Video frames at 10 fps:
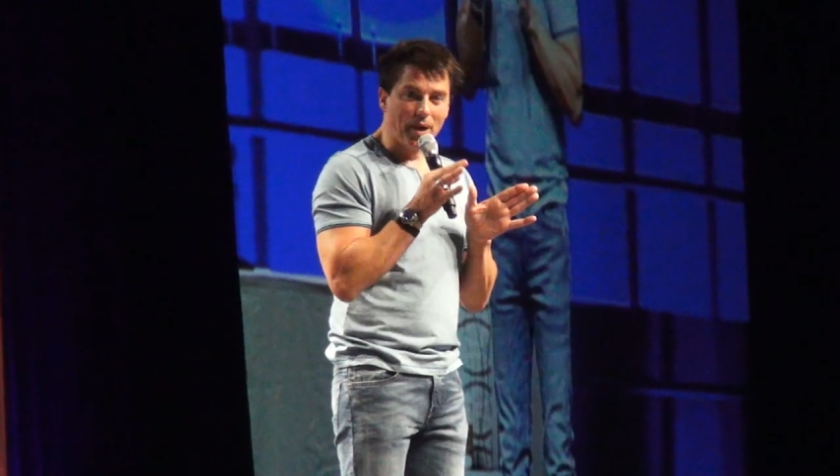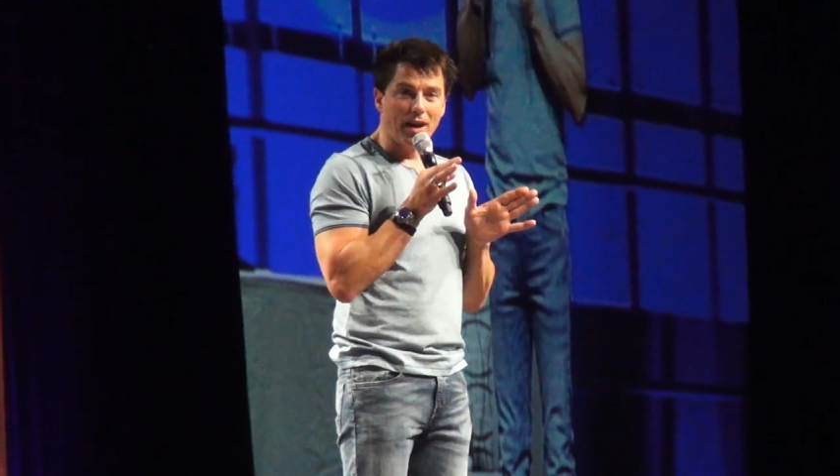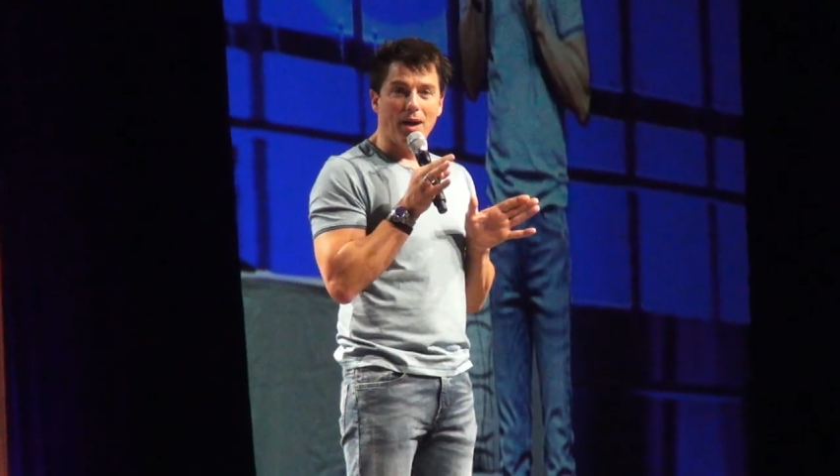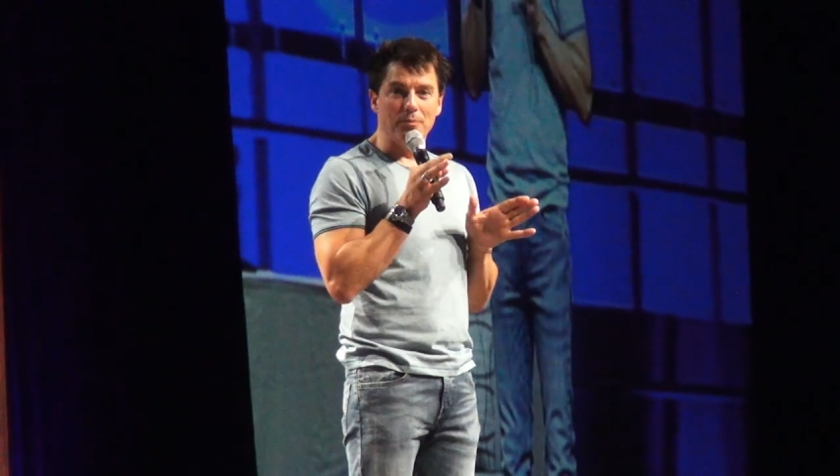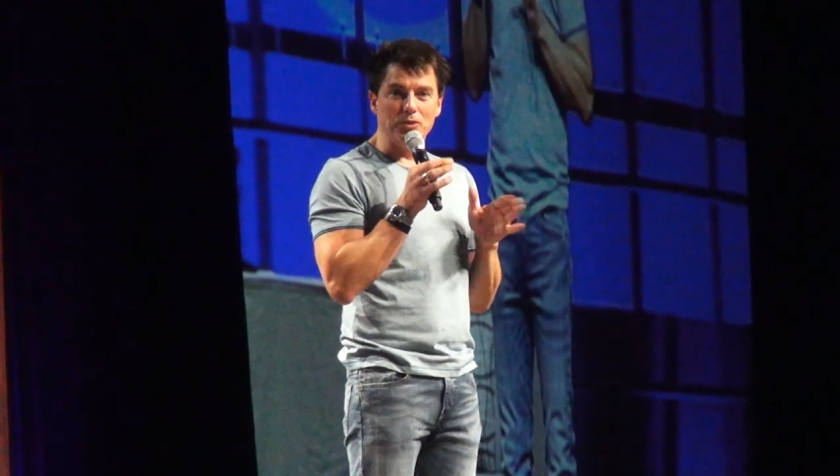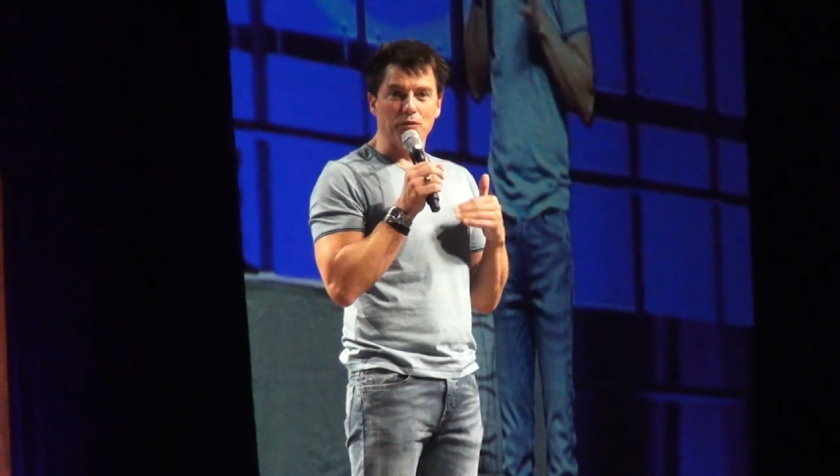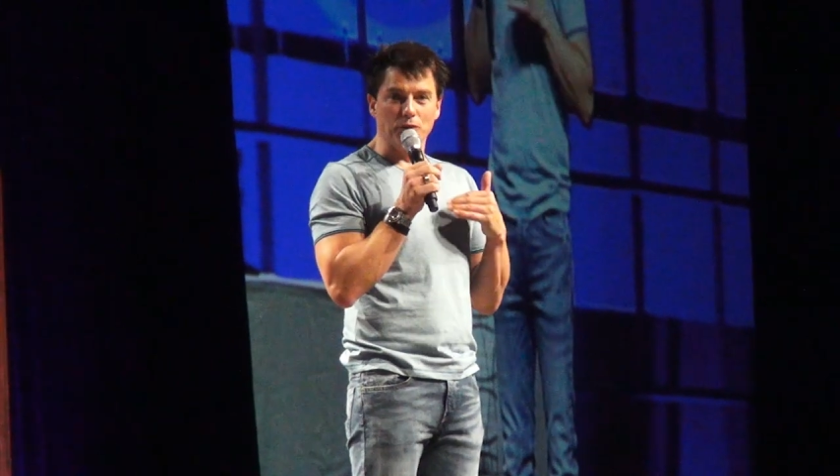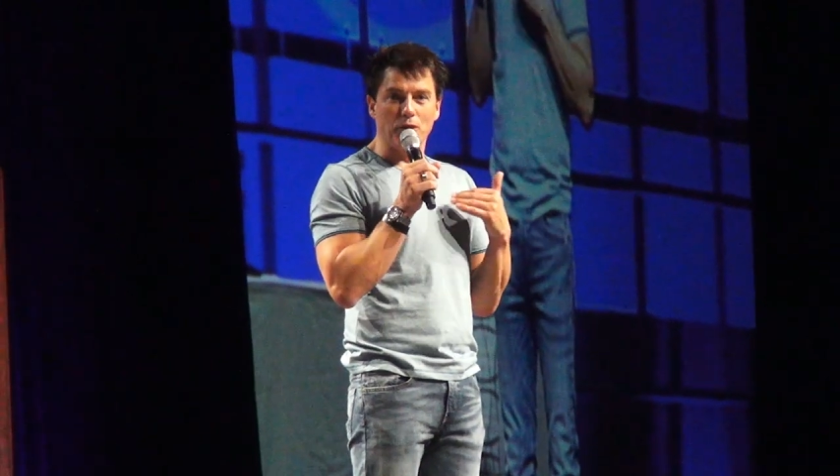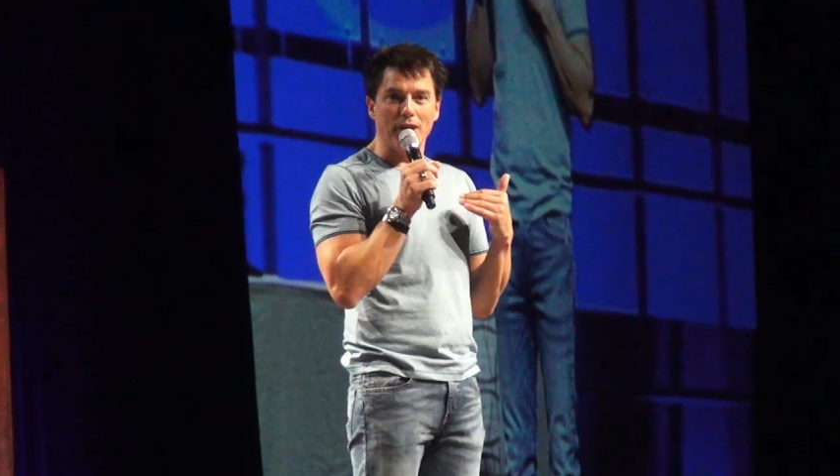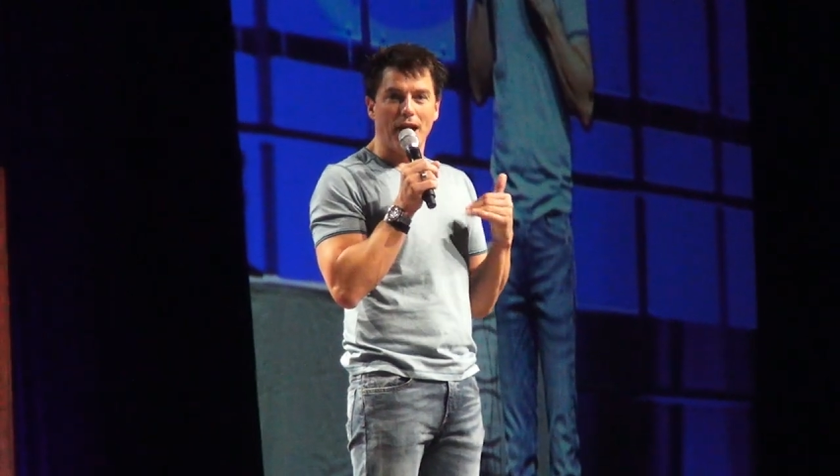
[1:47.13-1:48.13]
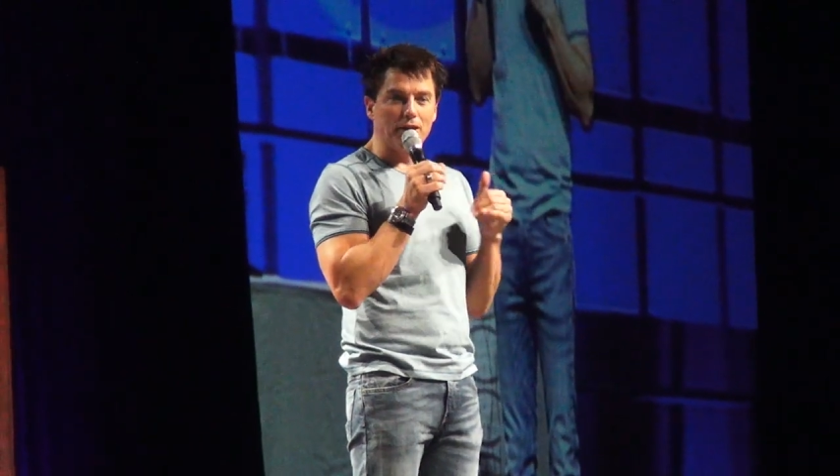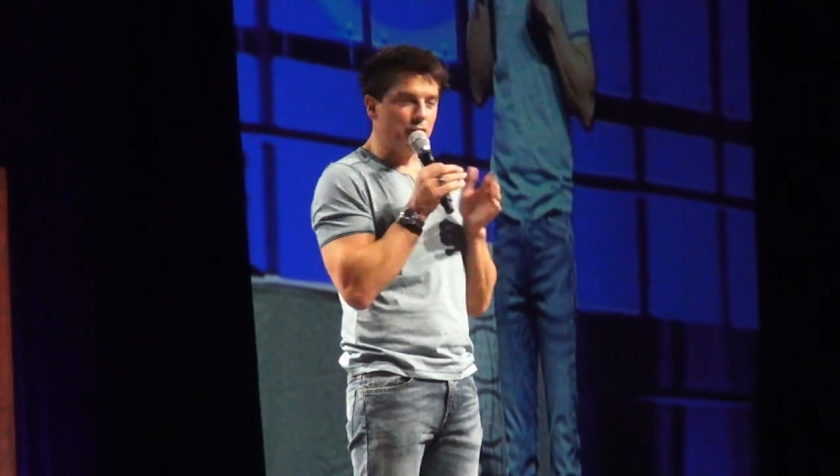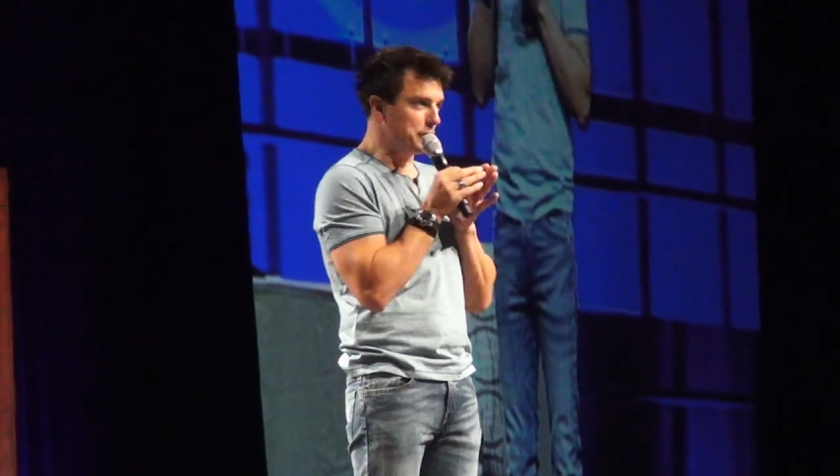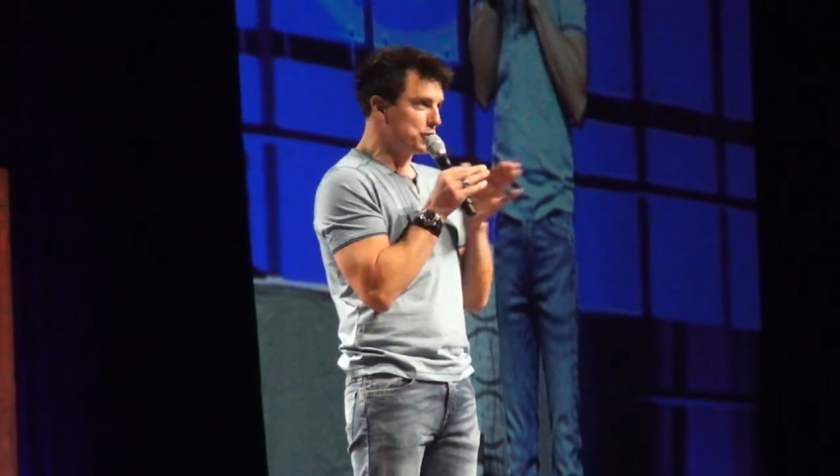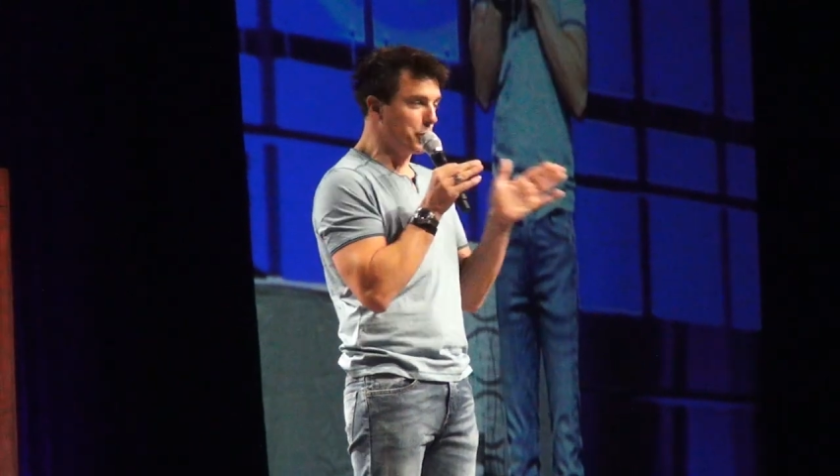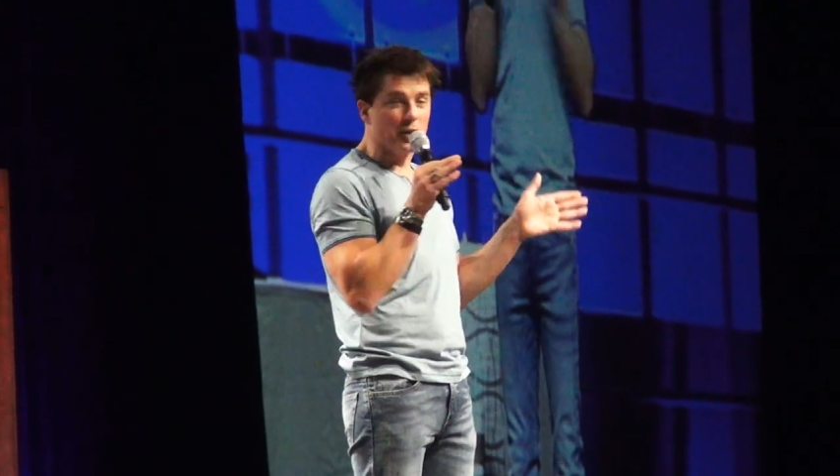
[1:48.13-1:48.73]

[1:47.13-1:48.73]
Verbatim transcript: but um, you've learned how to do it in